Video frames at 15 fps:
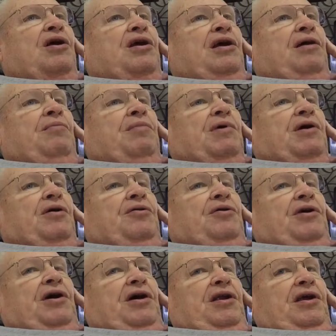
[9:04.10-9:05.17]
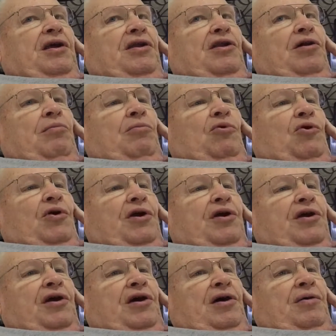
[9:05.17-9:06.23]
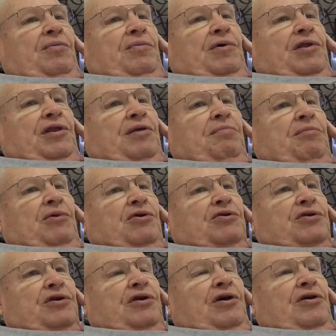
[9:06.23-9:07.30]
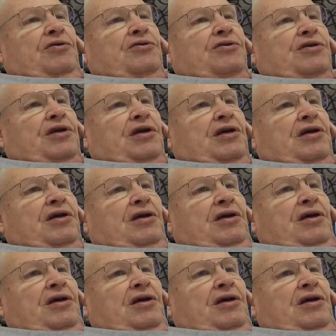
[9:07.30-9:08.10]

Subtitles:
account with GoDaddy and no more account with InMotion Hosting.